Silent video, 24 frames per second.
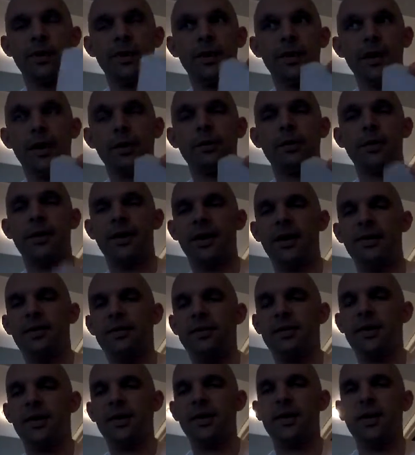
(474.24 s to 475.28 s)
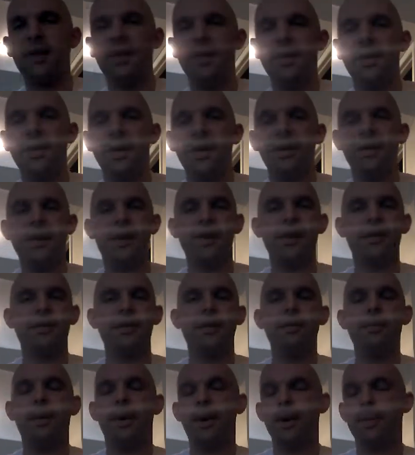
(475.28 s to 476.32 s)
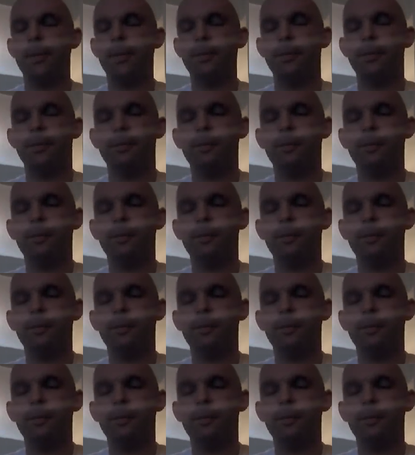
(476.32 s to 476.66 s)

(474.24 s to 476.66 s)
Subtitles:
that's what I did for the getting it to the bottom.